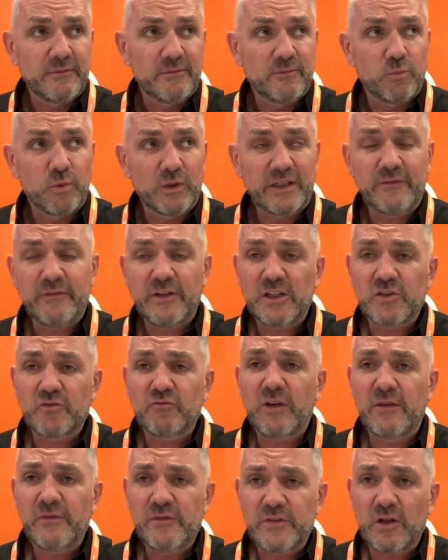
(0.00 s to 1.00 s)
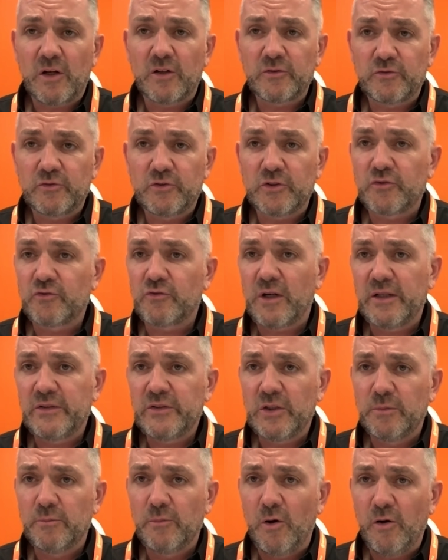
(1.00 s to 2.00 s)
whatever your strengths are, just try and
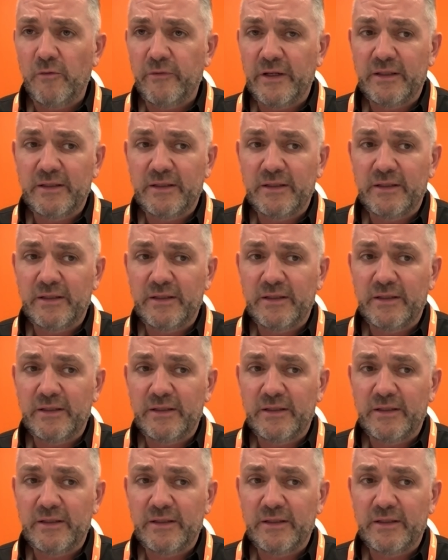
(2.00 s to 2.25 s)
do more of it.